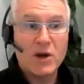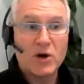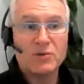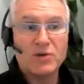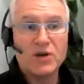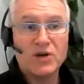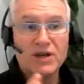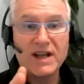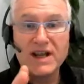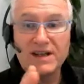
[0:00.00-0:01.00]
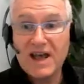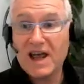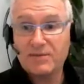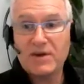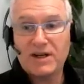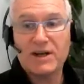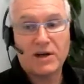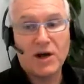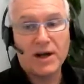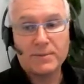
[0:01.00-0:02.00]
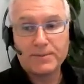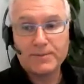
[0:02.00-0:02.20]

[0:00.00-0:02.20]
contribution has been in decline.